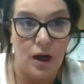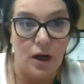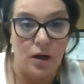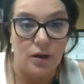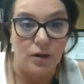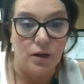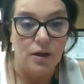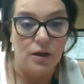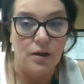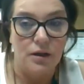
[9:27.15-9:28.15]
I'll
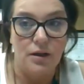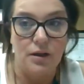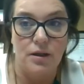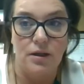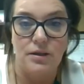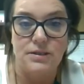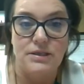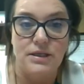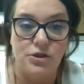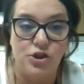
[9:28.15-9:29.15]

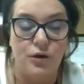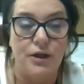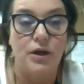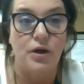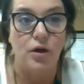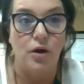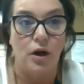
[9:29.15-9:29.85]
see that you're in here.